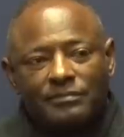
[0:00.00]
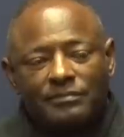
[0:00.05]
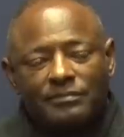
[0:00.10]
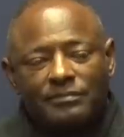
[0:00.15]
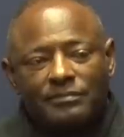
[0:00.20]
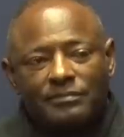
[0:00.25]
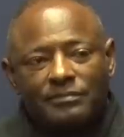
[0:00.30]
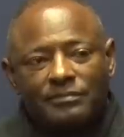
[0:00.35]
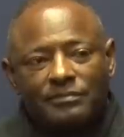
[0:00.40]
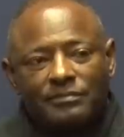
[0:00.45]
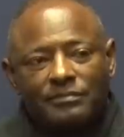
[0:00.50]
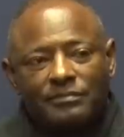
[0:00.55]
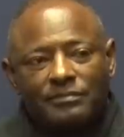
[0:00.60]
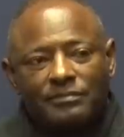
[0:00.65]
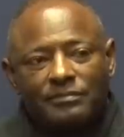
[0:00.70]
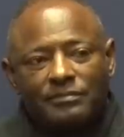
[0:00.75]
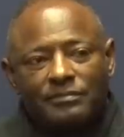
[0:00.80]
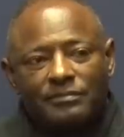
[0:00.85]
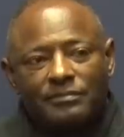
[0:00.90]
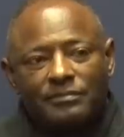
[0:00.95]
Why do you think that
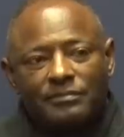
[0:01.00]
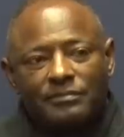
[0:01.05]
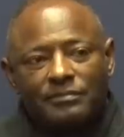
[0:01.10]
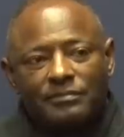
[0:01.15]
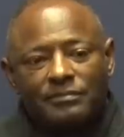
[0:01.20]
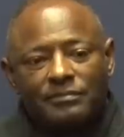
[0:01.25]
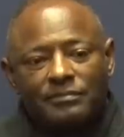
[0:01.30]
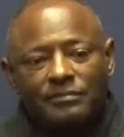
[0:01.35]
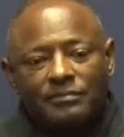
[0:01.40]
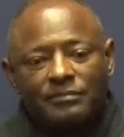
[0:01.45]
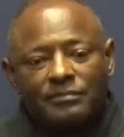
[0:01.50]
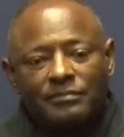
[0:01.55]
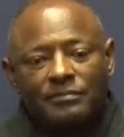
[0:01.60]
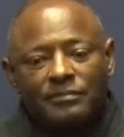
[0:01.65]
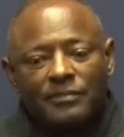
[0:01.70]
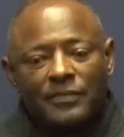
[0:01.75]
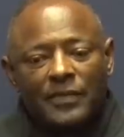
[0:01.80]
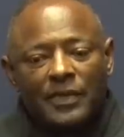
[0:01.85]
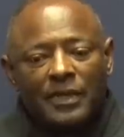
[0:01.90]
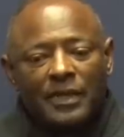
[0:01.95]
is, and what do you see
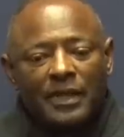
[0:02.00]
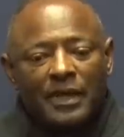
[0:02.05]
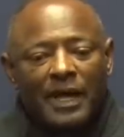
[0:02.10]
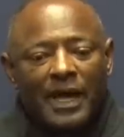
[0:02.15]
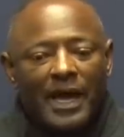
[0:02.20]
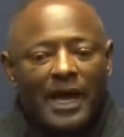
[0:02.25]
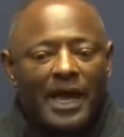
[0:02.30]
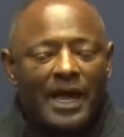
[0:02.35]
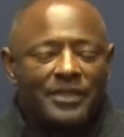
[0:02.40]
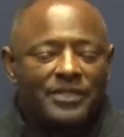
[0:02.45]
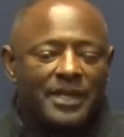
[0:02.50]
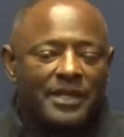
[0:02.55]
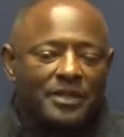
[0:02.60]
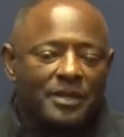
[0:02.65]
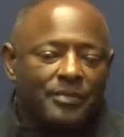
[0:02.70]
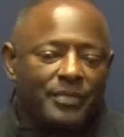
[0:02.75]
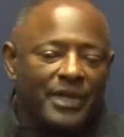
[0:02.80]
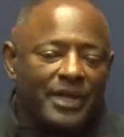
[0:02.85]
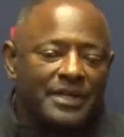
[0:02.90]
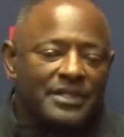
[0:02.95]
from those? Uh, I think the
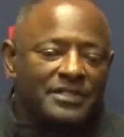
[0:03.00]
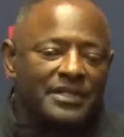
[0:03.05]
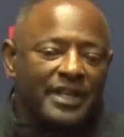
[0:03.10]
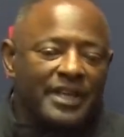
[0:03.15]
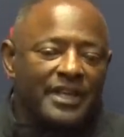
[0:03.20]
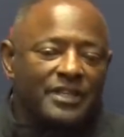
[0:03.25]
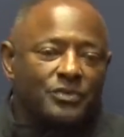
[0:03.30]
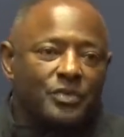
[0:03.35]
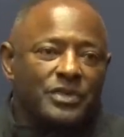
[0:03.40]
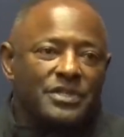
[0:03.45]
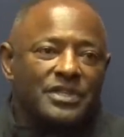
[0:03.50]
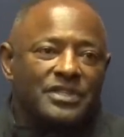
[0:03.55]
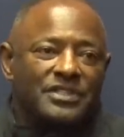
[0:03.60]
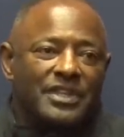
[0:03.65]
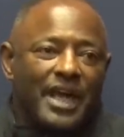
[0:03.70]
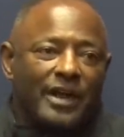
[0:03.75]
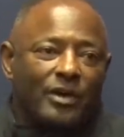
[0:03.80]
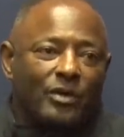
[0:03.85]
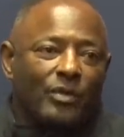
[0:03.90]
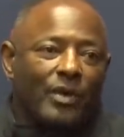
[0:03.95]
biggest thing is we just
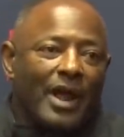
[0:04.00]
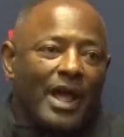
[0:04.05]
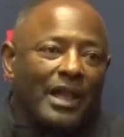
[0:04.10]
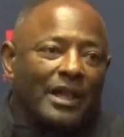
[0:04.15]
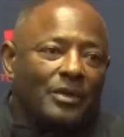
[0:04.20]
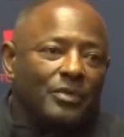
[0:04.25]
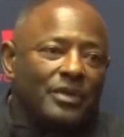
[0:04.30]
got to rally.